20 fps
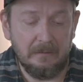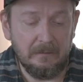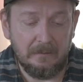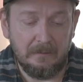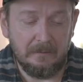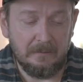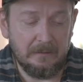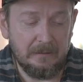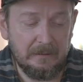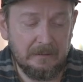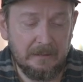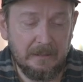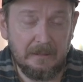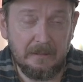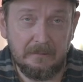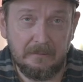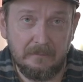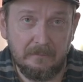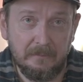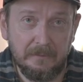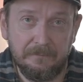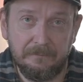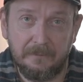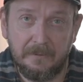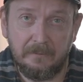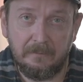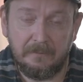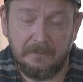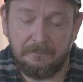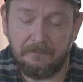
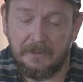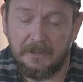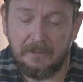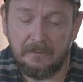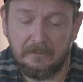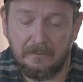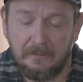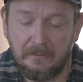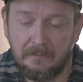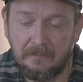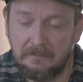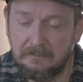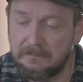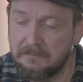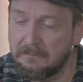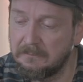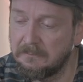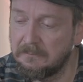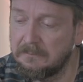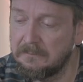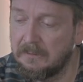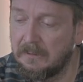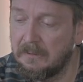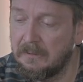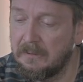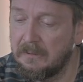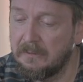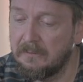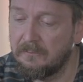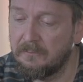ED80 refractor.
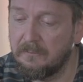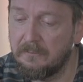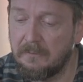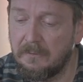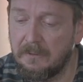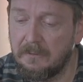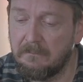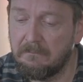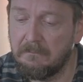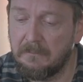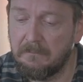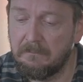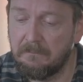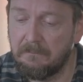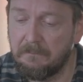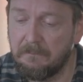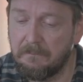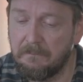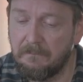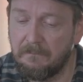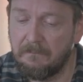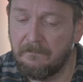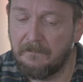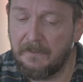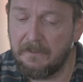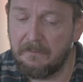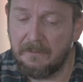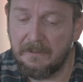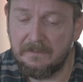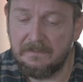So I'm
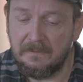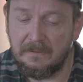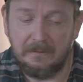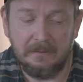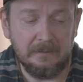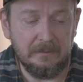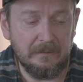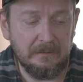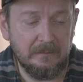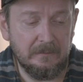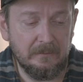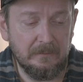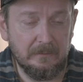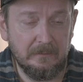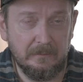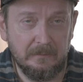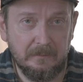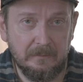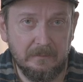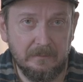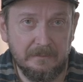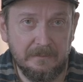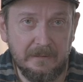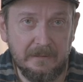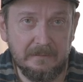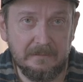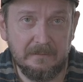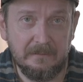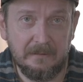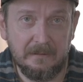very excited to
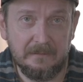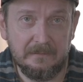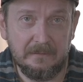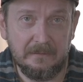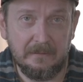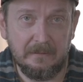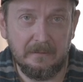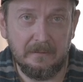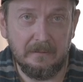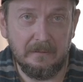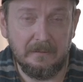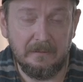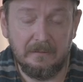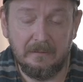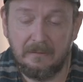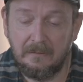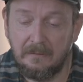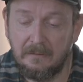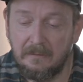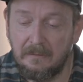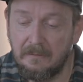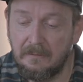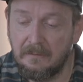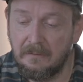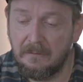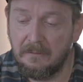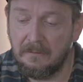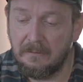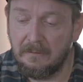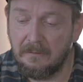test this, and
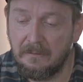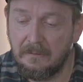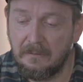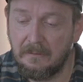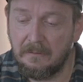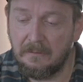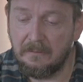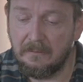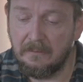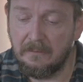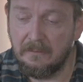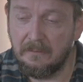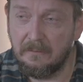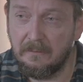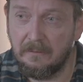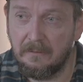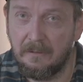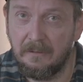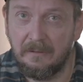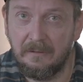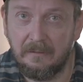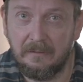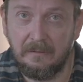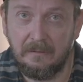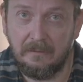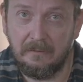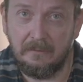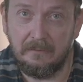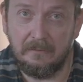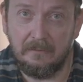I
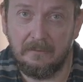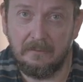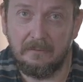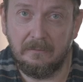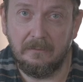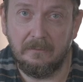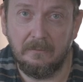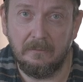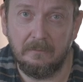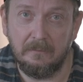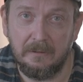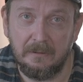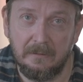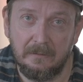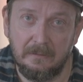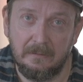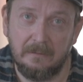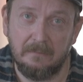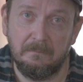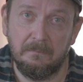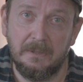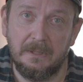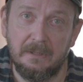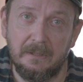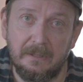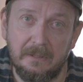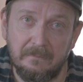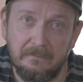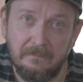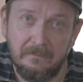couldn't
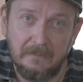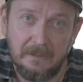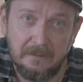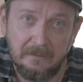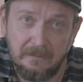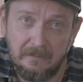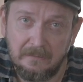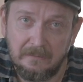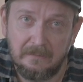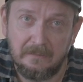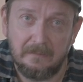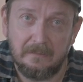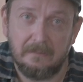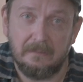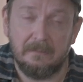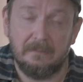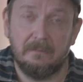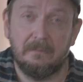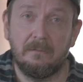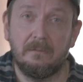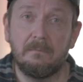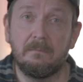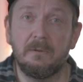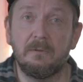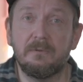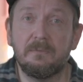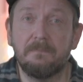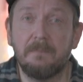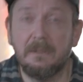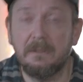believe it
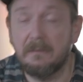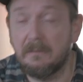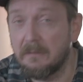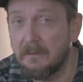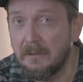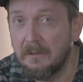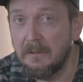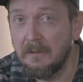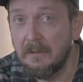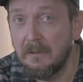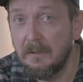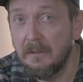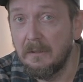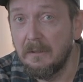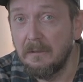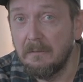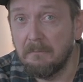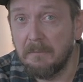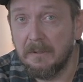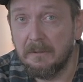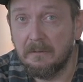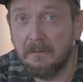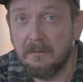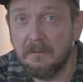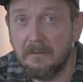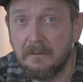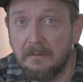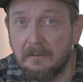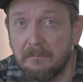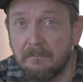almost, but
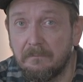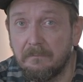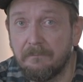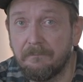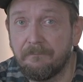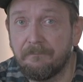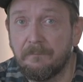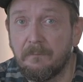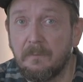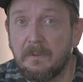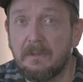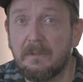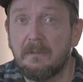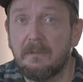when